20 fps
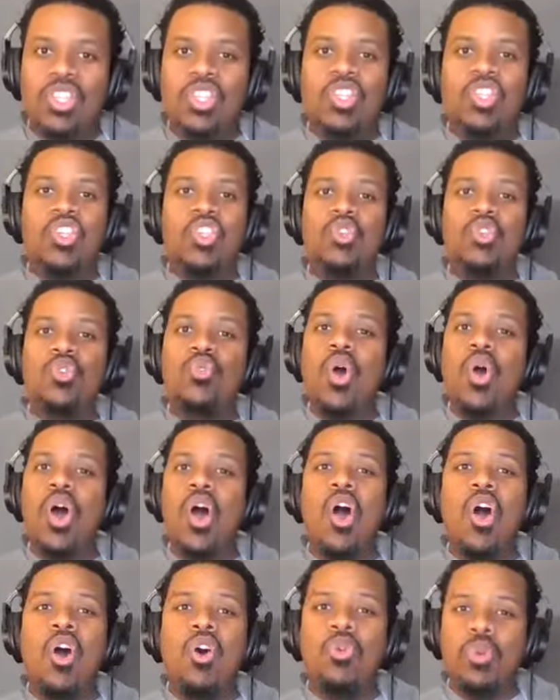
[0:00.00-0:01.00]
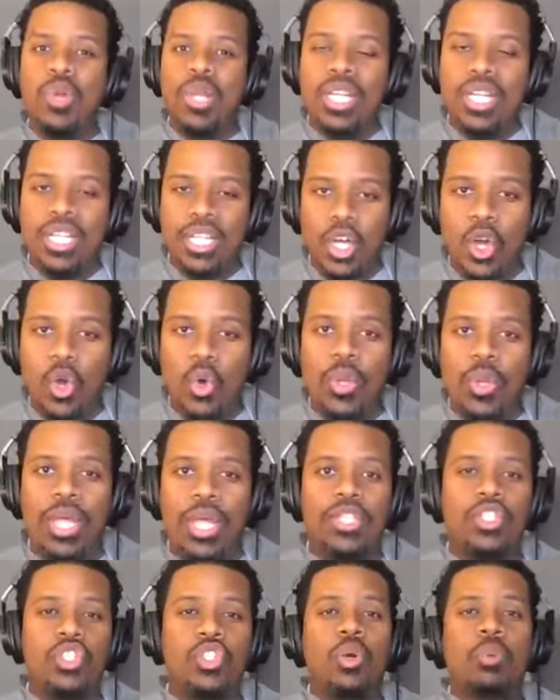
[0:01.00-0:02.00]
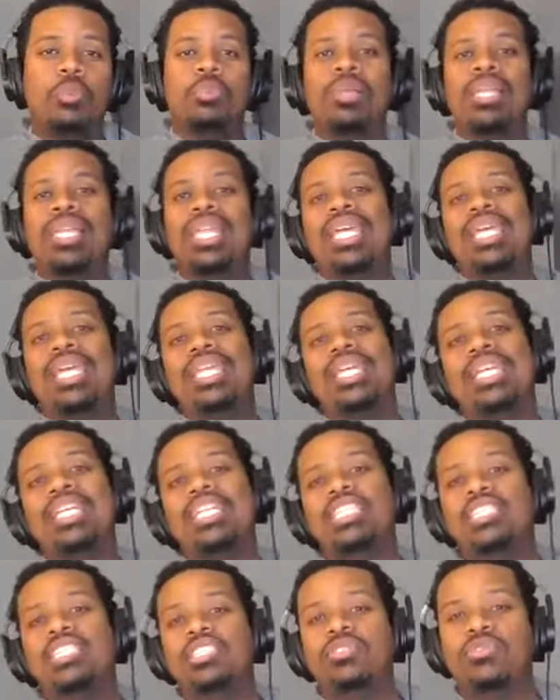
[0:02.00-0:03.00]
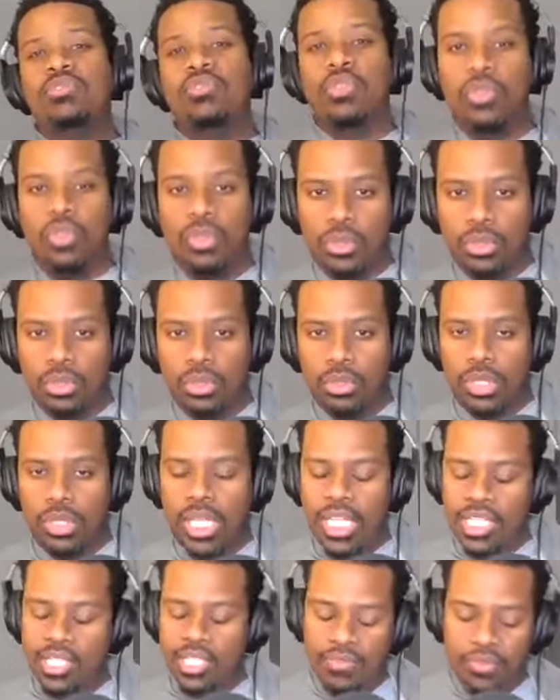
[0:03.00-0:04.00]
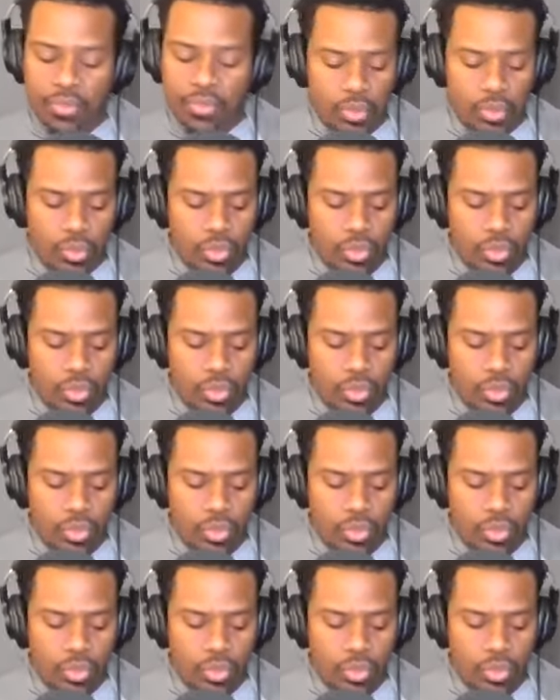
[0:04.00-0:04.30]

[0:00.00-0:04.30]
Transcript: You already know that your plate is full. It's full.